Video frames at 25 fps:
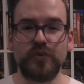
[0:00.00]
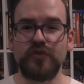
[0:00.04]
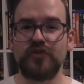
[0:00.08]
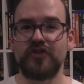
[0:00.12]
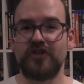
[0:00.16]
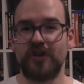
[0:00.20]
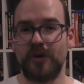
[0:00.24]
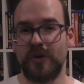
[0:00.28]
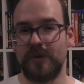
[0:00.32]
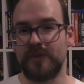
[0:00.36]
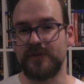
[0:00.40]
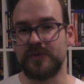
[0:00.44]

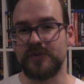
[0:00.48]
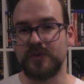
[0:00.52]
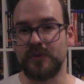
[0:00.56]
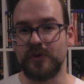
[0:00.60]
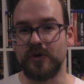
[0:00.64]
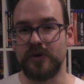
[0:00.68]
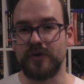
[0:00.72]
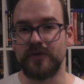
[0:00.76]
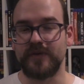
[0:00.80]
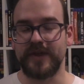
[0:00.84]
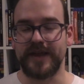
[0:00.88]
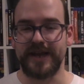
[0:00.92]
shelves
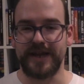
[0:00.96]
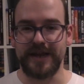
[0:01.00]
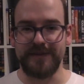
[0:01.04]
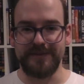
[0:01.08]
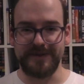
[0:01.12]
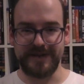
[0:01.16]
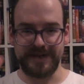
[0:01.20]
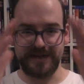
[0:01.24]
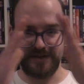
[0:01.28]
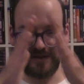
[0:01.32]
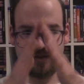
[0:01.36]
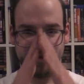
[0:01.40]
worth. Like, I
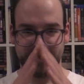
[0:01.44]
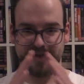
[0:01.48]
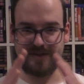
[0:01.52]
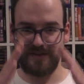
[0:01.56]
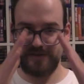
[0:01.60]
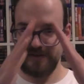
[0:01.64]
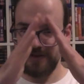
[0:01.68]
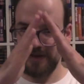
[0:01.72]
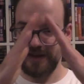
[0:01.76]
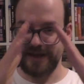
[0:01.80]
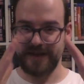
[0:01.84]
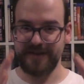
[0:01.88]
mean,
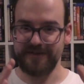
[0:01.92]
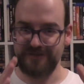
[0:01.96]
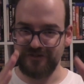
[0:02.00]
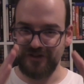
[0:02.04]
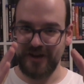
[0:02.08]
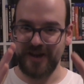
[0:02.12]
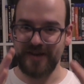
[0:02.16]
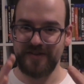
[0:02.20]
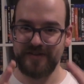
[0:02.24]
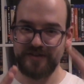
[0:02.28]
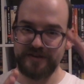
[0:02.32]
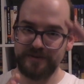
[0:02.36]
it's like
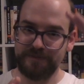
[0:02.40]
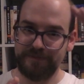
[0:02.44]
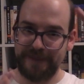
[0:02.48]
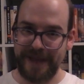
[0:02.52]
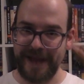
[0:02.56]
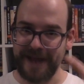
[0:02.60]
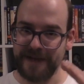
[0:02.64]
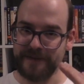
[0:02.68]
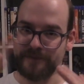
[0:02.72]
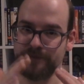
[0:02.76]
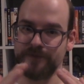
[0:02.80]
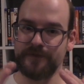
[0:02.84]
adjacent
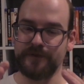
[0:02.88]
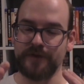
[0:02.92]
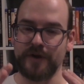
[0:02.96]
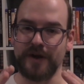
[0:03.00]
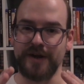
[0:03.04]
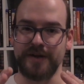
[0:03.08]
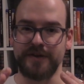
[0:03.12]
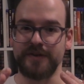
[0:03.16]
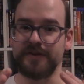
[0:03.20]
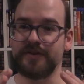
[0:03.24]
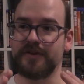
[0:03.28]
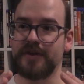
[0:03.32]
back and
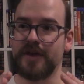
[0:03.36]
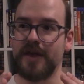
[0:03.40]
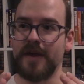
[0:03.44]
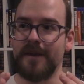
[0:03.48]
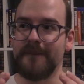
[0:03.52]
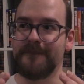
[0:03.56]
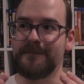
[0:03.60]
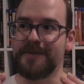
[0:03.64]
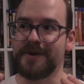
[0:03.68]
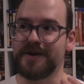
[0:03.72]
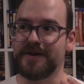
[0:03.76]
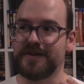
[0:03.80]
front,
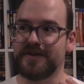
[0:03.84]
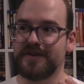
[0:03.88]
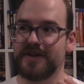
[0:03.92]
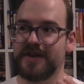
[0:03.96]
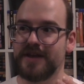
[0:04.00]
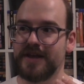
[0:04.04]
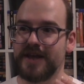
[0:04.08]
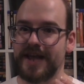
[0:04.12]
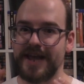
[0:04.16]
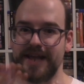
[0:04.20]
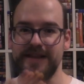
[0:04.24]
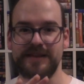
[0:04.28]
but,
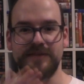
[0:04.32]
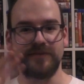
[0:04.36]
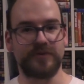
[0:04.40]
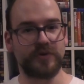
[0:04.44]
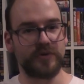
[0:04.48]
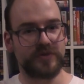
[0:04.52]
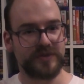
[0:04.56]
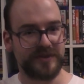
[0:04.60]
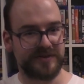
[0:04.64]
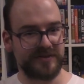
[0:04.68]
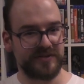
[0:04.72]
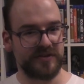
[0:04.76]
and they've
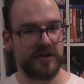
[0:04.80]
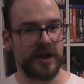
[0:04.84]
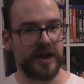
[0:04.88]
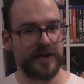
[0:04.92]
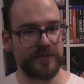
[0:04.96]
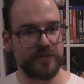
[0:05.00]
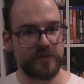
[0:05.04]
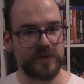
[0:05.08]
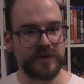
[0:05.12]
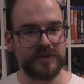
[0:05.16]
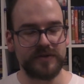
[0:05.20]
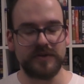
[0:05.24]
got the
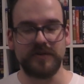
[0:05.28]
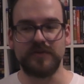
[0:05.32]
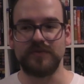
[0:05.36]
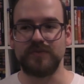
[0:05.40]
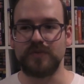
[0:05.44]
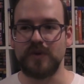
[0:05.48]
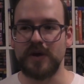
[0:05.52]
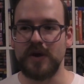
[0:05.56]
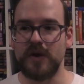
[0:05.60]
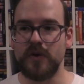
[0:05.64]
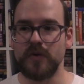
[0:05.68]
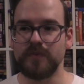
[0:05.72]
side ones as
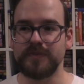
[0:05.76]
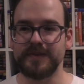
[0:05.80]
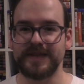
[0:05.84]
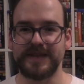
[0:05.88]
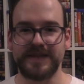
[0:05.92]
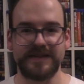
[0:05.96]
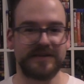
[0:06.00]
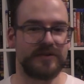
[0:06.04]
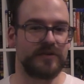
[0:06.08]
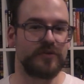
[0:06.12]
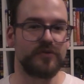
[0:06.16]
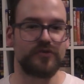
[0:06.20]
well, but
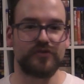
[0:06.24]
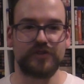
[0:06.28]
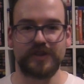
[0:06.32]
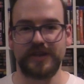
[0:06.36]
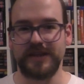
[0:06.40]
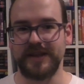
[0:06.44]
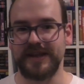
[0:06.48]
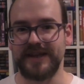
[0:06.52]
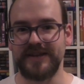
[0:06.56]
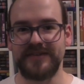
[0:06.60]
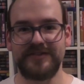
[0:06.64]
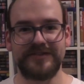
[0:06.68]
there's
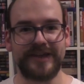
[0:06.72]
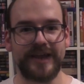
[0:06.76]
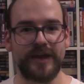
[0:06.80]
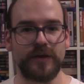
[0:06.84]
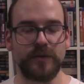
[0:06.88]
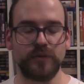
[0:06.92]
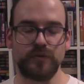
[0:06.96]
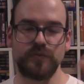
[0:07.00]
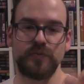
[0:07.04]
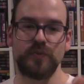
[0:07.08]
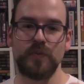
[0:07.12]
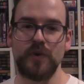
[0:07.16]
usually, like,
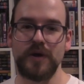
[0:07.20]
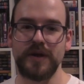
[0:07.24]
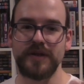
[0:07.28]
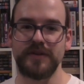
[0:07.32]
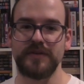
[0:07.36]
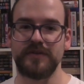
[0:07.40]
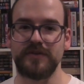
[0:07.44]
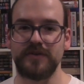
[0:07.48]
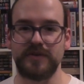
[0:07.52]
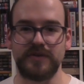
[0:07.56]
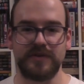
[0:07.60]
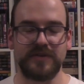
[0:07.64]
sailed
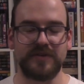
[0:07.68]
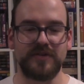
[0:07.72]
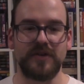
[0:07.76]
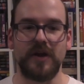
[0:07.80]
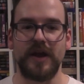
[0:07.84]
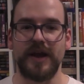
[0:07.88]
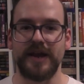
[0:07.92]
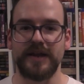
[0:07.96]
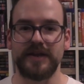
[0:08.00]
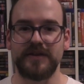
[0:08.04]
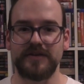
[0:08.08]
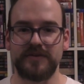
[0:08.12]
ones on the
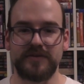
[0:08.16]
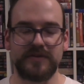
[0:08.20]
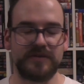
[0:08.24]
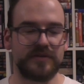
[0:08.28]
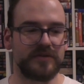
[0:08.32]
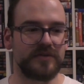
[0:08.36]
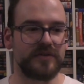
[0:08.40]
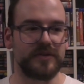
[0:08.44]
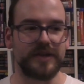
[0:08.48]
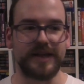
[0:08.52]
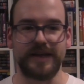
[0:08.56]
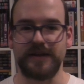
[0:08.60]
sides,
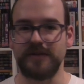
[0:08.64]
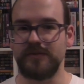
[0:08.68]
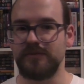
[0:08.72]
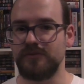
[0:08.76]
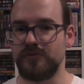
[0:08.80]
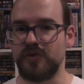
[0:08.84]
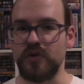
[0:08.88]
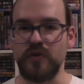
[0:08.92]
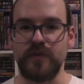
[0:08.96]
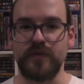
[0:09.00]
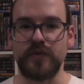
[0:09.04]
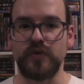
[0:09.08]
so, like,
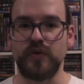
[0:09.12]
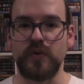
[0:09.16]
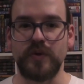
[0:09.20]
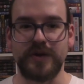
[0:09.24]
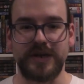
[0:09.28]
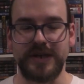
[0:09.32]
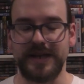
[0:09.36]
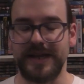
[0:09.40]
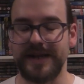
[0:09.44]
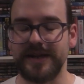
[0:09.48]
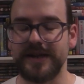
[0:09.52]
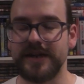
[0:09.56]
2 for
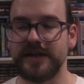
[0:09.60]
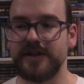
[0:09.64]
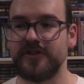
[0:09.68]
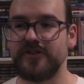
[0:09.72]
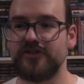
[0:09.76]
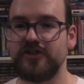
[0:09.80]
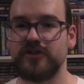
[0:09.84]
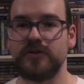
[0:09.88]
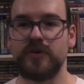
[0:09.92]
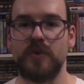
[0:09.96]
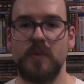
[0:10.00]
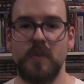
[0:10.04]
$20, that kind of
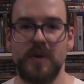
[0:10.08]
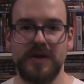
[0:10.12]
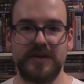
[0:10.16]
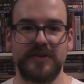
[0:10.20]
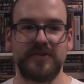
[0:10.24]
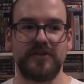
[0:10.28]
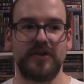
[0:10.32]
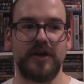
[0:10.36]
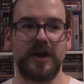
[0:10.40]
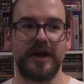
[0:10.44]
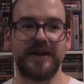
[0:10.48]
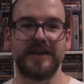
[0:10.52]
shit on one
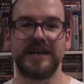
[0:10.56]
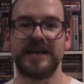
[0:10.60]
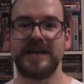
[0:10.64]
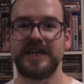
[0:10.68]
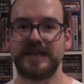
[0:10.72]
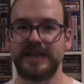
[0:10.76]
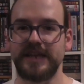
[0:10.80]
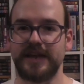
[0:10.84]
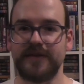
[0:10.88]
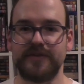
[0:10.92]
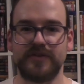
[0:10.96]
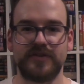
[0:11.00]
side.
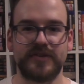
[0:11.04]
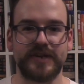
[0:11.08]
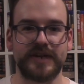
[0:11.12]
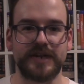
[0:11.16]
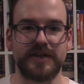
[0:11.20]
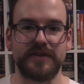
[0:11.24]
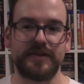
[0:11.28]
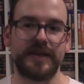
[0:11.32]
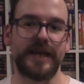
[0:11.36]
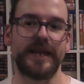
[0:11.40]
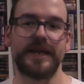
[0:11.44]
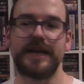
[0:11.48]
The other
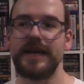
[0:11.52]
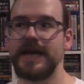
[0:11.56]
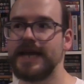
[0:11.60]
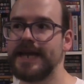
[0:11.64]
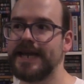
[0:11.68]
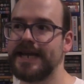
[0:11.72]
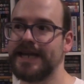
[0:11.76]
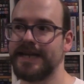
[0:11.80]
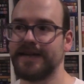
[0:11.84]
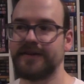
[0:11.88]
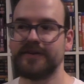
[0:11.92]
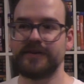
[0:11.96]
side is, like,
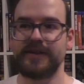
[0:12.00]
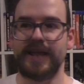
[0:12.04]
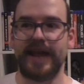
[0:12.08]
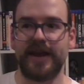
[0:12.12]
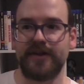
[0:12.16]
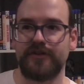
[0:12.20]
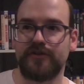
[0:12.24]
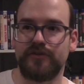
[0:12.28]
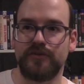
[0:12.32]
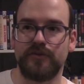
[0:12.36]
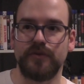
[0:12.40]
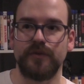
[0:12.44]

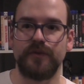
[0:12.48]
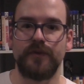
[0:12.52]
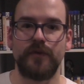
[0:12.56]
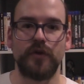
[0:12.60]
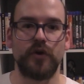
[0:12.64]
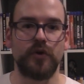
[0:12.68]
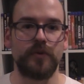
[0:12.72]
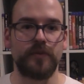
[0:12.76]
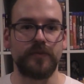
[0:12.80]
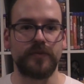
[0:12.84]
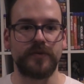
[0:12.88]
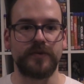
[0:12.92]
international
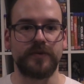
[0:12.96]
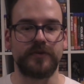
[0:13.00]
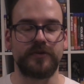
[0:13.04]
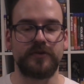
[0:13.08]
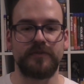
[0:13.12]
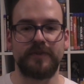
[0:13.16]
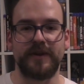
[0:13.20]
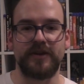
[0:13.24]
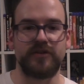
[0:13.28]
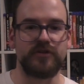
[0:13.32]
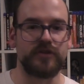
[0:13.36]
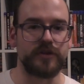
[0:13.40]
films and
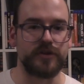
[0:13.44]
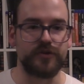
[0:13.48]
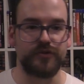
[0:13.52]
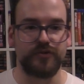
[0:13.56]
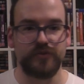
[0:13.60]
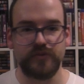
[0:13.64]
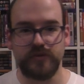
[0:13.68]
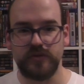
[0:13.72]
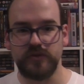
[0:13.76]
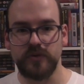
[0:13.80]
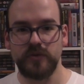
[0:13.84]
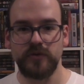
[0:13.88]
special
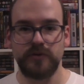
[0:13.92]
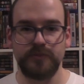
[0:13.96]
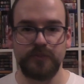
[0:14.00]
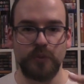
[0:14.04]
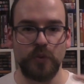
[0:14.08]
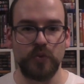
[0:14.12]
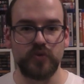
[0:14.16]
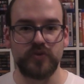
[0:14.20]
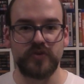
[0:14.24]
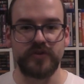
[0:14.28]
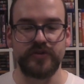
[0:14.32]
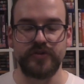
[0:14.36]
interests, so
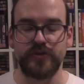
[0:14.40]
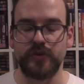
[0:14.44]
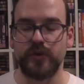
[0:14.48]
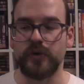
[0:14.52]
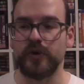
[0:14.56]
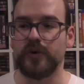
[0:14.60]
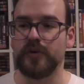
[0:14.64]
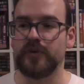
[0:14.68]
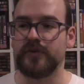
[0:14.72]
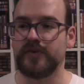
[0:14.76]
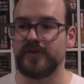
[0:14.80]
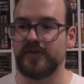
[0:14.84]
sports and
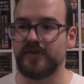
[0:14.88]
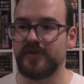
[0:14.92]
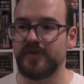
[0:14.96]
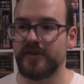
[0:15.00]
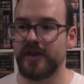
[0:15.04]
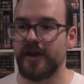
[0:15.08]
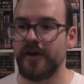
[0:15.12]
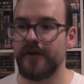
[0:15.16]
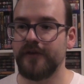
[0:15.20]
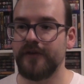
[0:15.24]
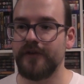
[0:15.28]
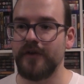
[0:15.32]
docos and
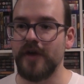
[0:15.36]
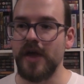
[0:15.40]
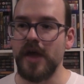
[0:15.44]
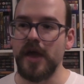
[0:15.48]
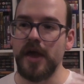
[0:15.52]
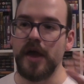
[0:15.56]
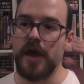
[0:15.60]
stuff,